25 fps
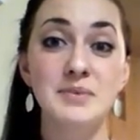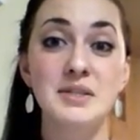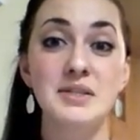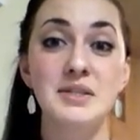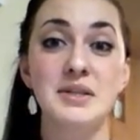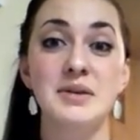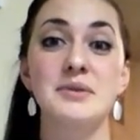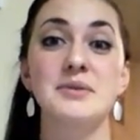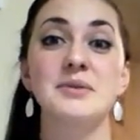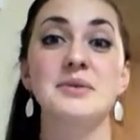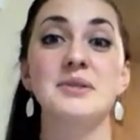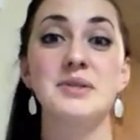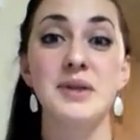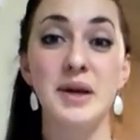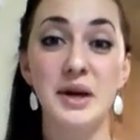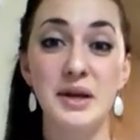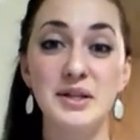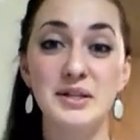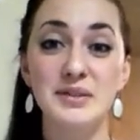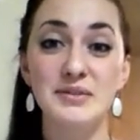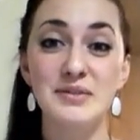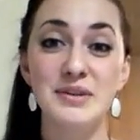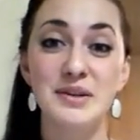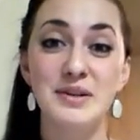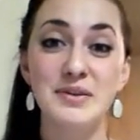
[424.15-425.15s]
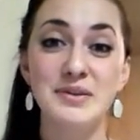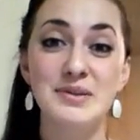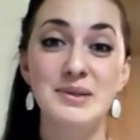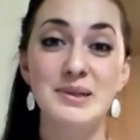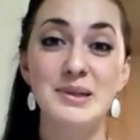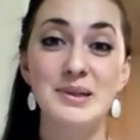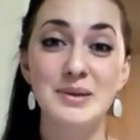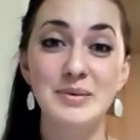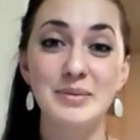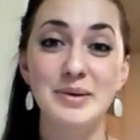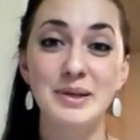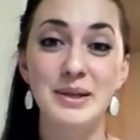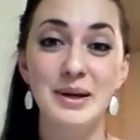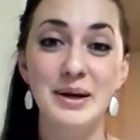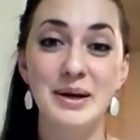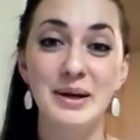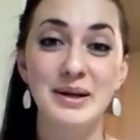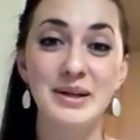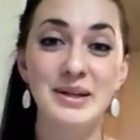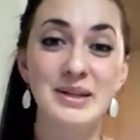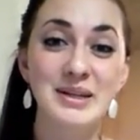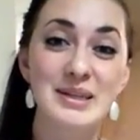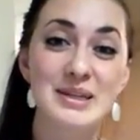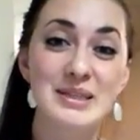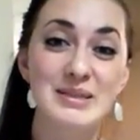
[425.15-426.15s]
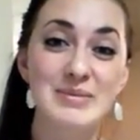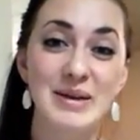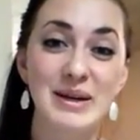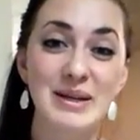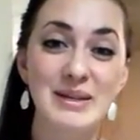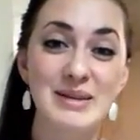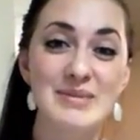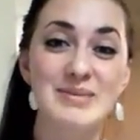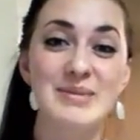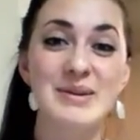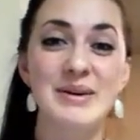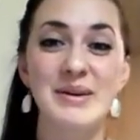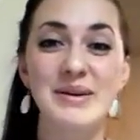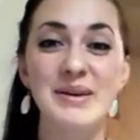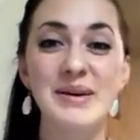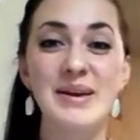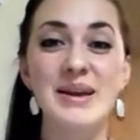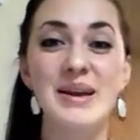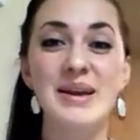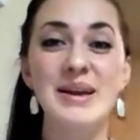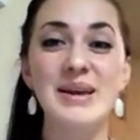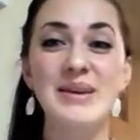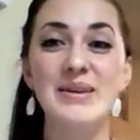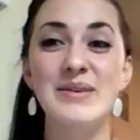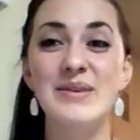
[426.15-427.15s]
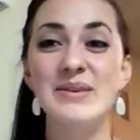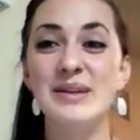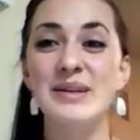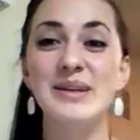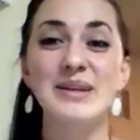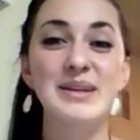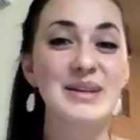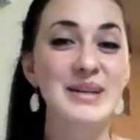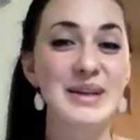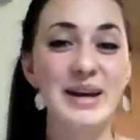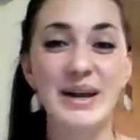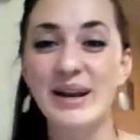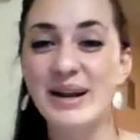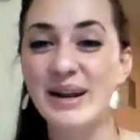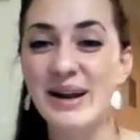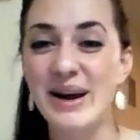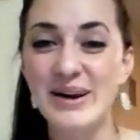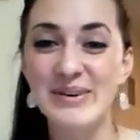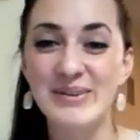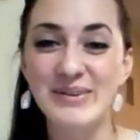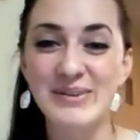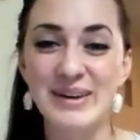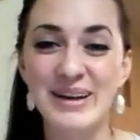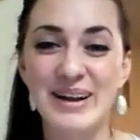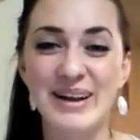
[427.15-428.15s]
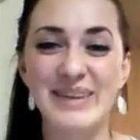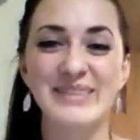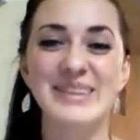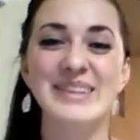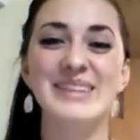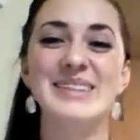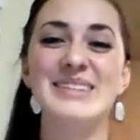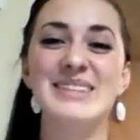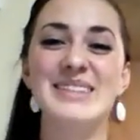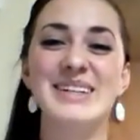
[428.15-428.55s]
So sorry this video is a little bit longer than expected, but you could cut it off whenever.